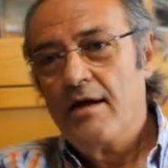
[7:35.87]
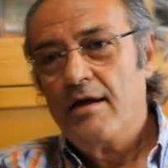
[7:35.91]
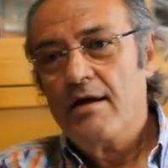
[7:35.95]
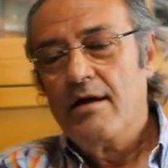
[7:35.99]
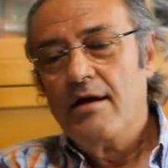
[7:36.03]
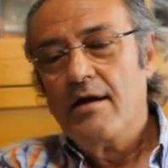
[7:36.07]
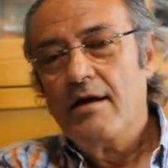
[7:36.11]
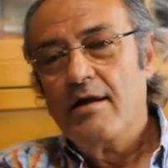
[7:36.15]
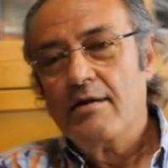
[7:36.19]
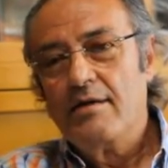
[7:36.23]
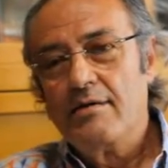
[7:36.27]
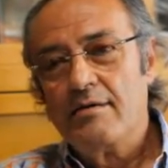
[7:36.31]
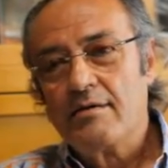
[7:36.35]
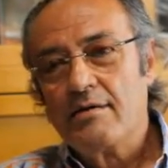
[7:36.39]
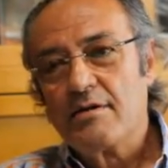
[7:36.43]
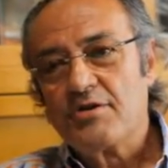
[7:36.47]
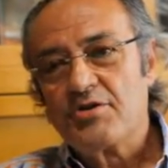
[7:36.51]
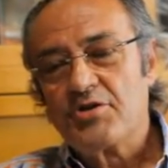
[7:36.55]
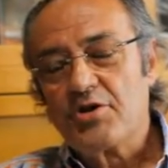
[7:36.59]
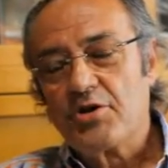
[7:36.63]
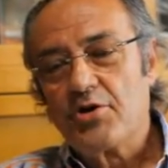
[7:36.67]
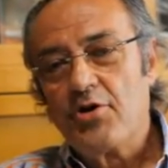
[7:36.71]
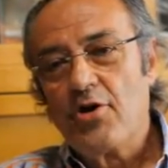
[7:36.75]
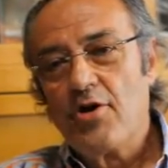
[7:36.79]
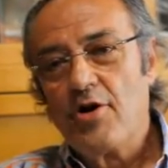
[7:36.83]
The Turkish
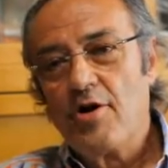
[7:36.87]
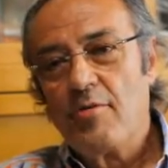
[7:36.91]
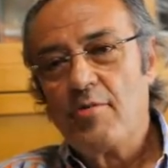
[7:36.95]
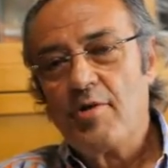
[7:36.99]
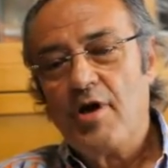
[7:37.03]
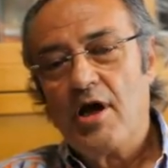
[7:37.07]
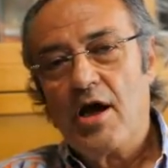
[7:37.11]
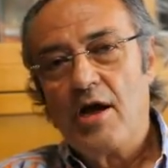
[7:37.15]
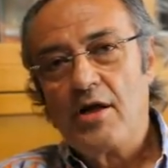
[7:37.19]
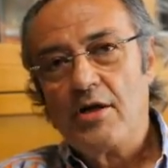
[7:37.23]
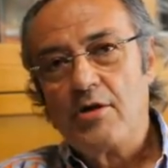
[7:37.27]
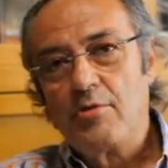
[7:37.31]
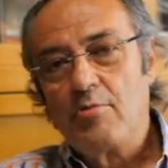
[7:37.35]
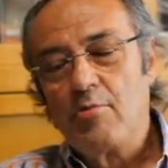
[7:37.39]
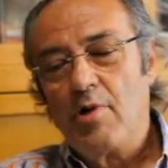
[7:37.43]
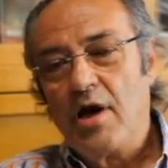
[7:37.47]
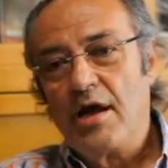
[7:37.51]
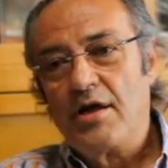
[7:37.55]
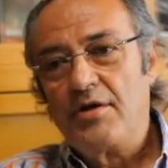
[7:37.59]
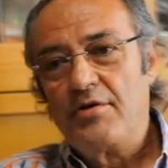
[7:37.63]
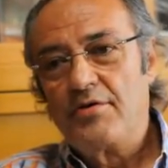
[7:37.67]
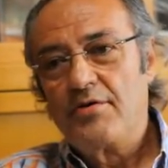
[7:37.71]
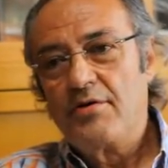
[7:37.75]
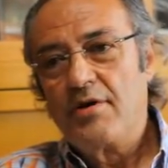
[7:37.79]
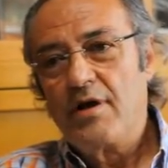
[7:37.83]
economy
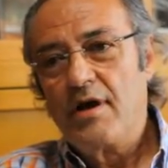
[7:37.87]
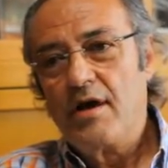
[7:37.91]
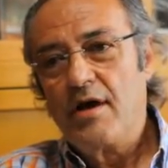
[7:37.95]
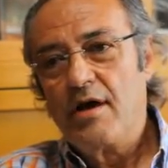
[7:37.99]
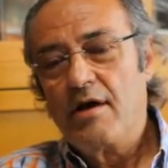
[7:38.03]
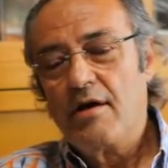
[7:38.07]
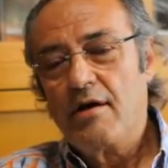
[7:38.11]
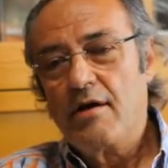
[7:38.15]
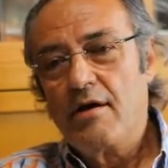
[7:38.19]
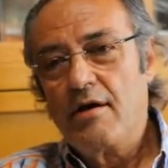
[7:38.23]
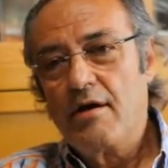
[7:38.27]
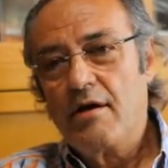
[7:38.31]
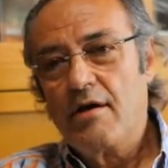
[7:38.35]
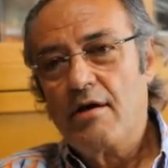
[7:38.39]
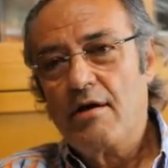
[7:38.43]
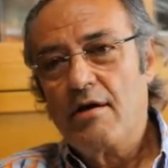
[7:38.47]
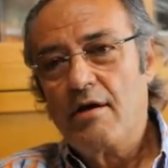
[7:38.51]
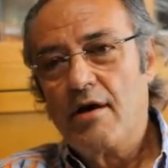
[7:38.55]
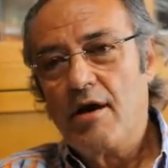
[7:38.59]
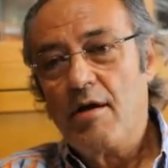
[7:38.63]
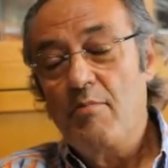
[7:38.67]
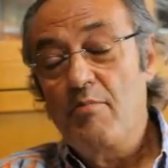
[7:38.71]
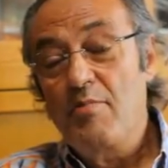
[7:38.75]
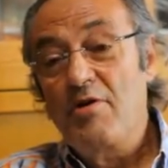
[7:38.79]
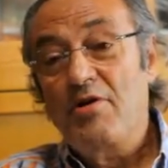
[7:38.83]
underwent
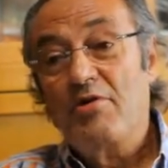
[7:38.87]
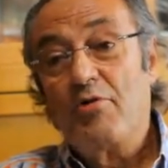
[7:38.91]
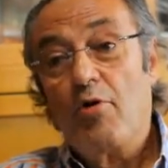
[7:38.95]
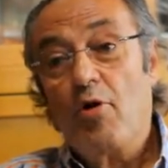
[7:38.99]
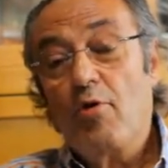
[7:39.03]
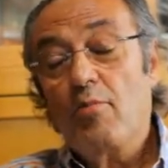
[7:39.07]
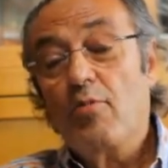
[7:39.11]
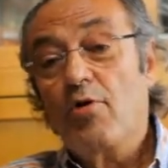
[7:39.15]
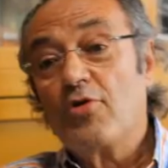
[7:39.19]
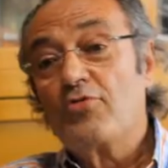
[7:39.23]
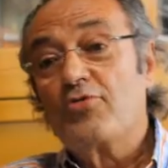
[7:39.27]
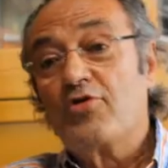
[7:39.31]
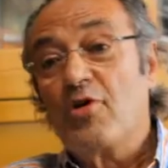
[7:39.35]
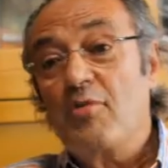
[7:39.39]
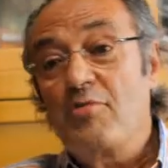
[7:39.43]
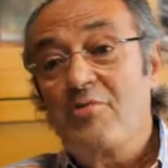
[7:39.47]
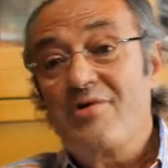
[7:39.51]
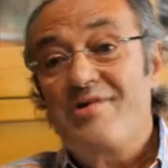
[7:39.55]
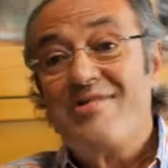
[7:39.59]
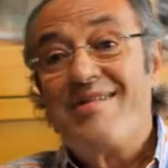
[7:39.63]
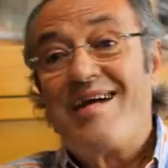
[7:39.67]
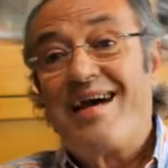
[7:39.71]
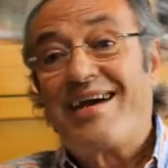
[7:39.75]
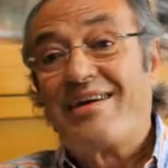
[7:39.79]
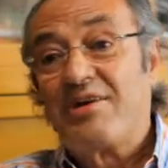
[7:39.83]
almost a
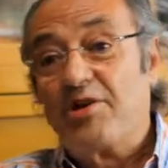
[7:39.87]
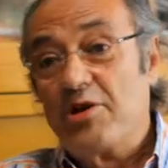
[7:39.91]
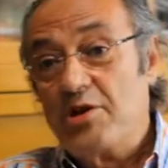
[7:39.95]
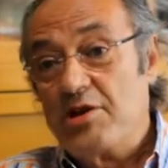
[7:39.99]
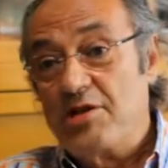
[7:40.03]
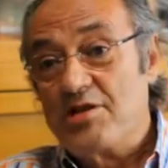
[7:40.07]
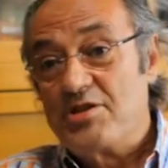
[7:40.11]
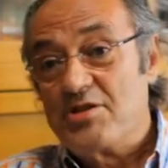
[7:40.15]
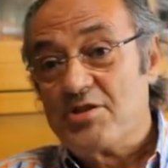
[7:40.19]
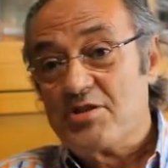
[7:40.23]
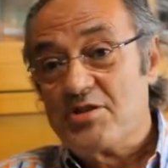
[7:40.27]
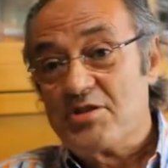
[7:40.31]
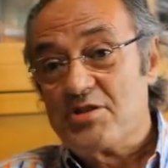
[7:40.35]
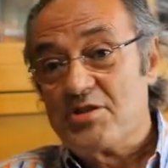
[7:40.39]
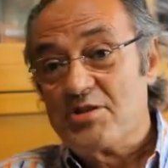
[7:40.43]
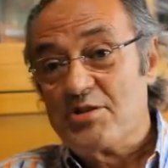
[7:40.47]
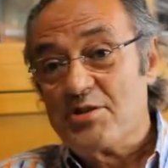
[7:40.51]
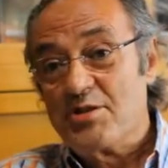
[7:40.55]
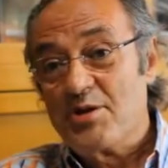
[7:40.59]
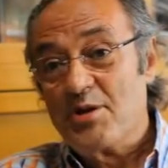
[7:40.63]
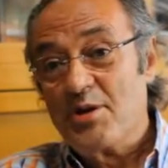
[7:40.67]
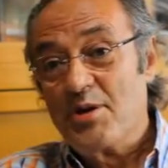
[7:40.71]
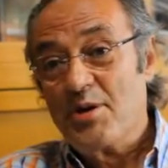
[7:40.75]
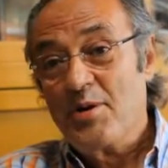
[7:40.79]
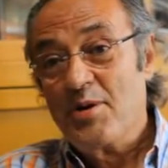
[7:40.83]
miraculous
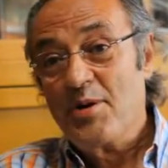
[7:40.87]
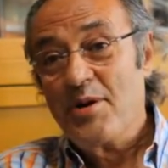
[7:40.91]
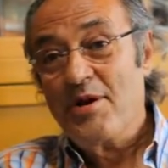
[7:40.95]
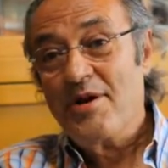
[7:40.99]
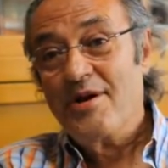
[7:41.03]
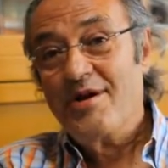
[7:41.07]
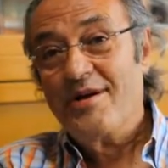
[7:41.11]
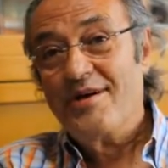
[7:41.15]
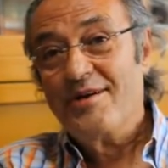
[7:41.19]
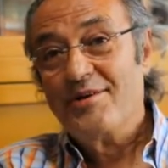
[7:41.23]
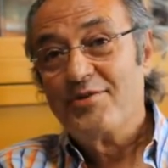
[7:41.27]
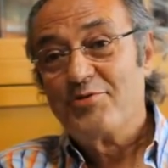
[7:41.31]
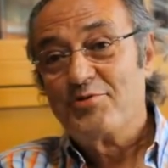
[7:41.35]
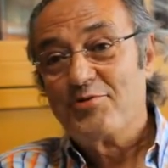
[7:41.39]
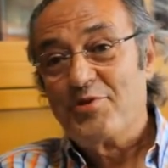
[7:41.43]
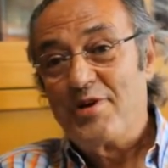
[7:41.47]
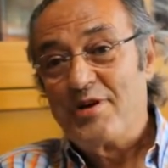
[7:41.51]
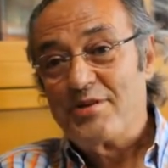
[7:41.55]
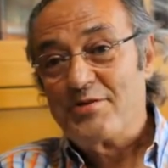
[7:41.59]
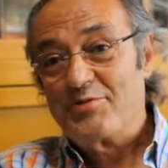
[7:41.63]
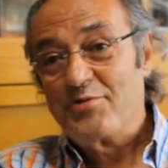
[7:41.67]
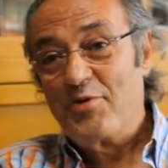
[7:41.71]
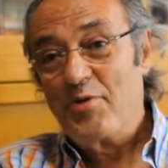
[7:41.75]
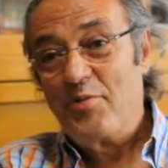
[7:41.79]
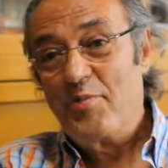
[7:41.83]

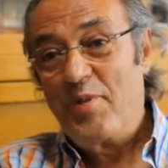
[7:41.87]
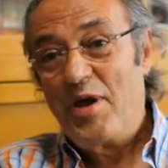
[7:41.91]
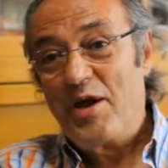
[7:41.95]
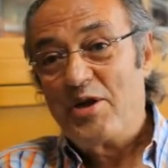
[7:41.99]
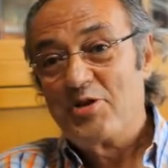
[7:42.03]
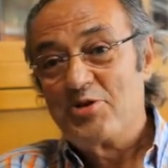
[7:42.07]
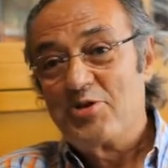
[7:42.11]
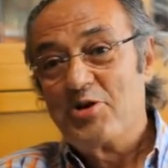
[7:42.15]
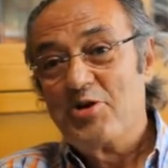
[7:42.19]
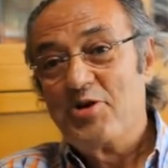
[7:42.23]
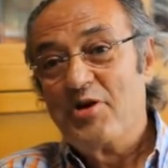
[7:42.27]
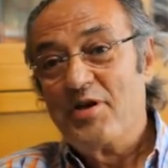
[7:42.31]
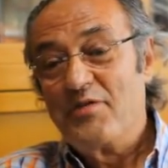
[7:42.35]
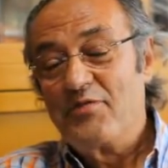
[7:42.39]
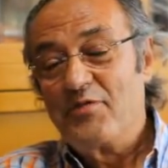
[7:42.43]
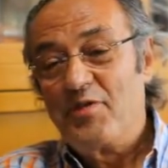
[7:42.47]
transformation.